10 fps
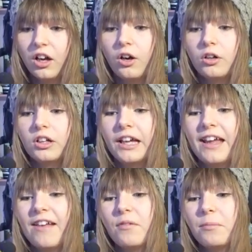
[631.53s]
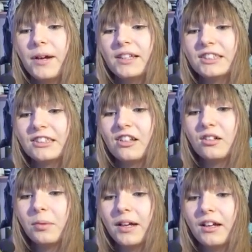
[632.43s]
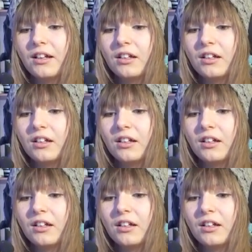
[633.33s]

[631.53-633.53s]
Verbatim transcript: Oh, it even buzzes a little bit.